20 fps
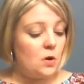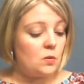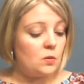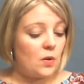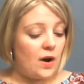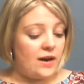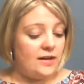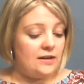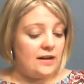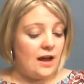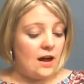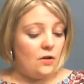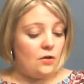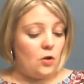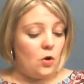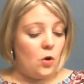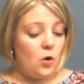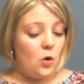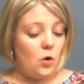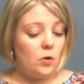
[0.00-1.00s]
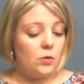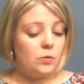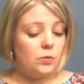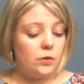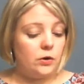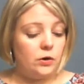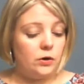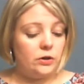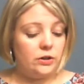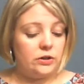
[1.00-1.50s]
Right now, the whole
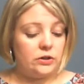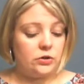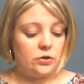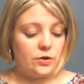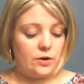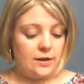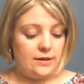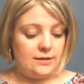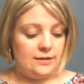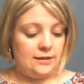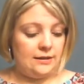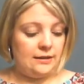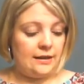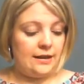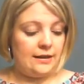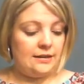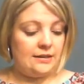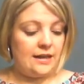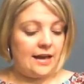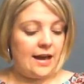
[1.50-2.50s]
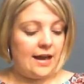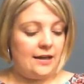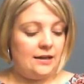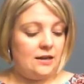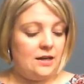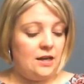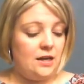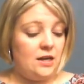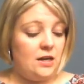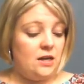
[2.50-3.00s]
world is crazy like that.
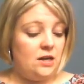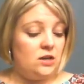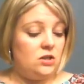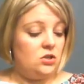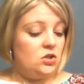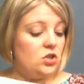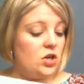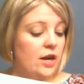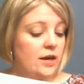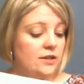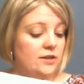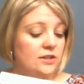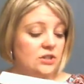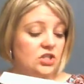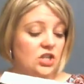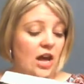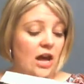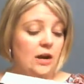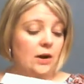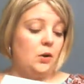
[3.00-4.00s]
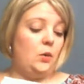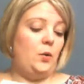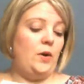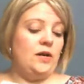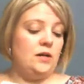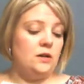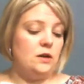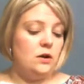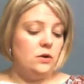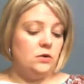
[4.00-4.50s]
Check the shattered
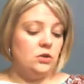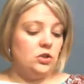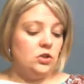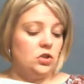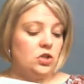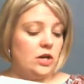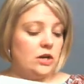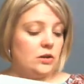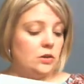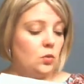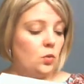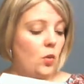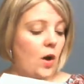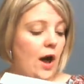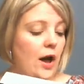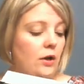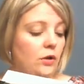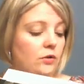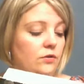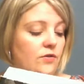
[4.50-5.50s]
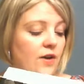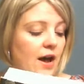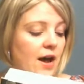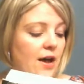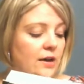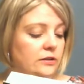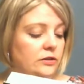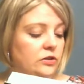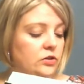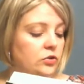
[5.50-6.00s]
windows, check the wild
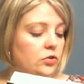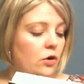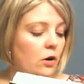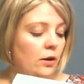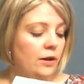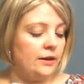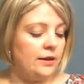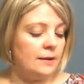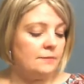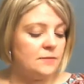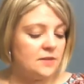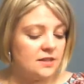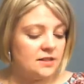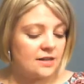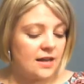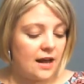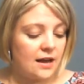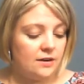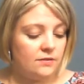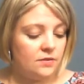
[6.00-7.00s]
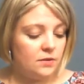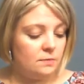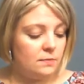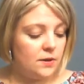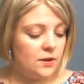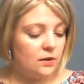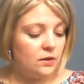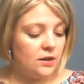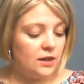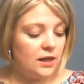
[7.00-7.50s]
vines crawling up the side of the
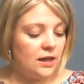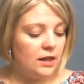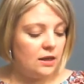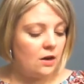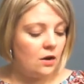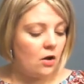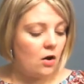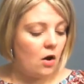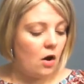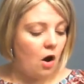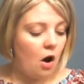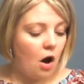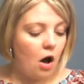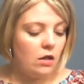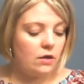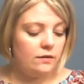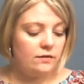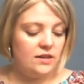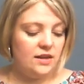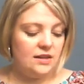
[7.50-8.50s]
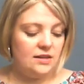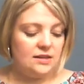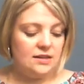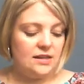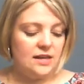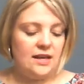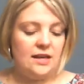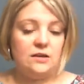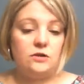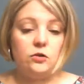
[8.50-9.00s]
building. All of these
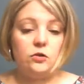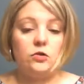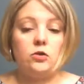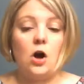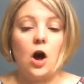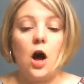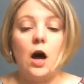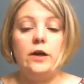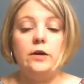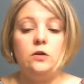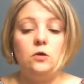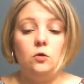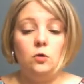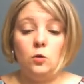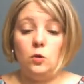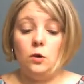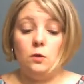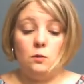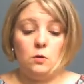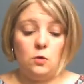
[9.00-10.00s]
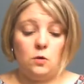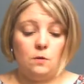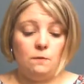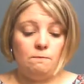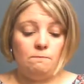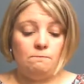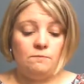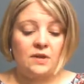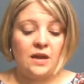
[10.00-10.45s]
things are not normal.